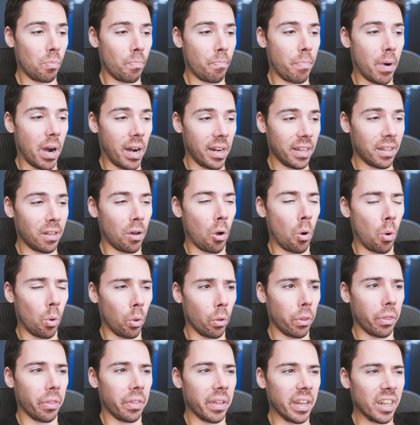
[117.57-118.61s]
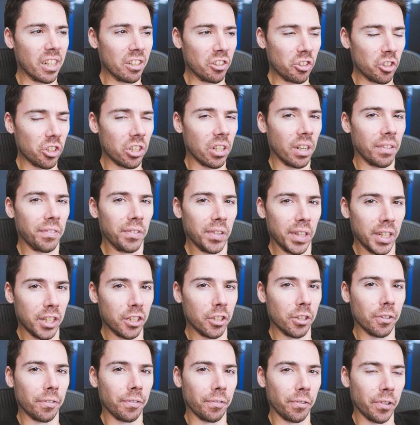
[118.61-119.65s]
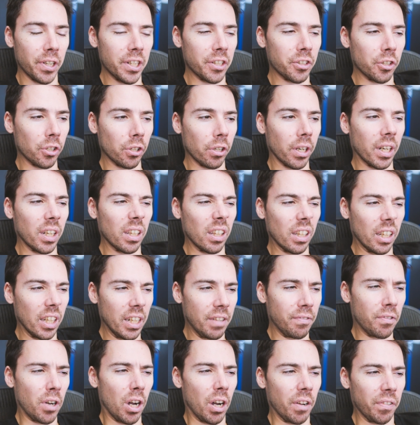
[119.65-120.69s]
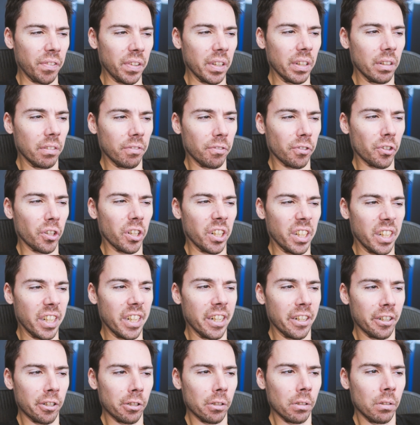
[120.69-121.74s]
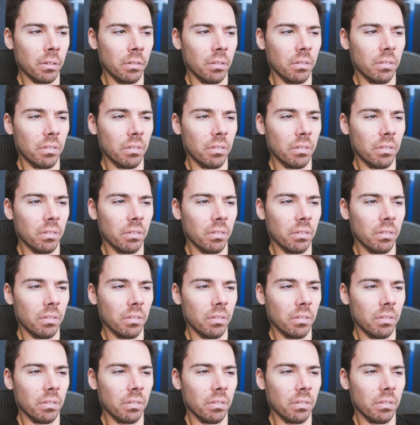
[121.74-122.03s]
buy the whole thing, stuff it in your freezer, and live off it for a year.